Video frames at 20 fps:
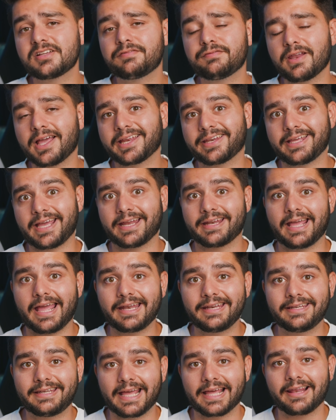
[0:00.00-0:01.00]
stuff like that,
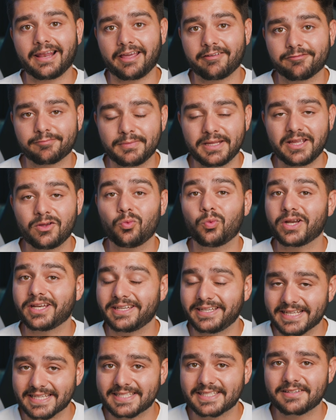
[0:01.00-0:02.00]
and that left me
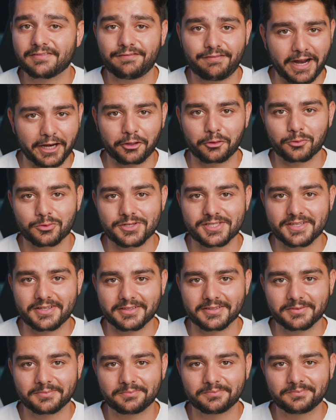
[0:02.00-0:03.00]
with this final result.